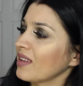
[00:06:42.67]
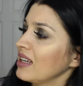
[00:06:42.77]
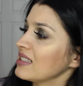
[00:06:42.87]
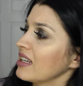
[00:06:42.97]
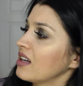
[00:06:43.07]

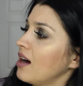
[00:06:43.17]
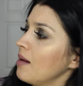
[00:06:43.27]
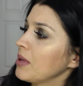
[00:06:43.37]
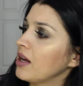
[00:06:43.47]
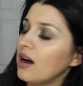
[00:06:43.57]
is like
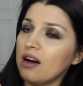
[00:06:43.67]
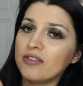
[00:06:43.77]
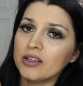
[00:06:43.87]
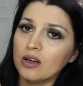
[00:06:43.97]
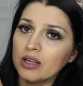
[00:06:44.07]
coming off,
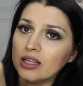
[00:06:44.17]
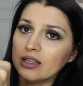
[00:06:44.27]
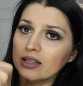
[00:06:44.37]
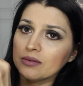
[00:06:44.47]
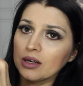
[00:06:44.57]
and
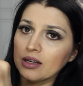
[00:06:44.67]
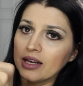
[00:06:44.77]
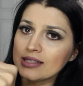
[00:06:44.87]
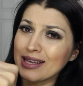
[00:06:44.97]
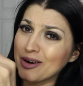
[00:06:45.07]
it
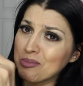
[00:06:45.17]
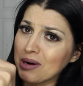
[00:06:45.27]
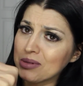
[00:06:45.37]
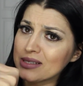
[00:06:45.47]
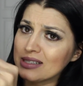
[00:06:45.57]
has air
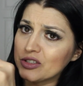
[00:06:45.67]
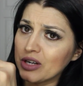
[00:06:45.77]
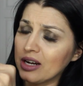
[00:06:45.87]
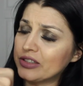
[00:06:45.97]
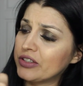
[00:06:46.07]
bubbles
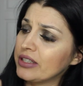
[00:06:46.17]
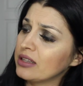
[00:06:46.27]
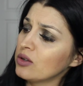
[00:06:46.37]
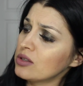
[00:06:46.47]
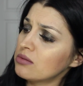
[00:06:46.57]
under it.
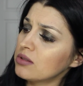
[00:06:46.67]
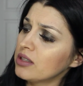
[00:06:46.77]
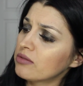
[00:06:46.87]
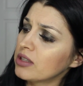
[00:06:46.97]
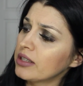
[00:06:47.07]
Looks
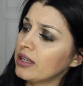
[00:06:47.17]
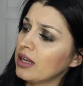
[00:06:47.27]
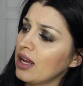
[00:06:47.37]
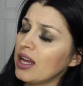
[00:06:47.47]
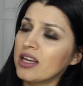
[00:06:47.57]
really, really
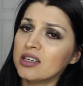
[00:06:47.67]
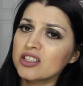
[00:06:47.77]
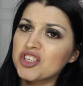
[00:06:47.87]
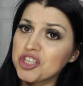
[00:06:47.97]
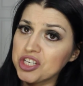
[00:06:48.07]

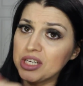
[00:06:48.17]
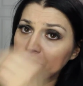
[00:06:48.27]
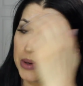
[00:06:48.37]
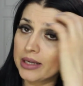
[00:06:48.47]
cheap.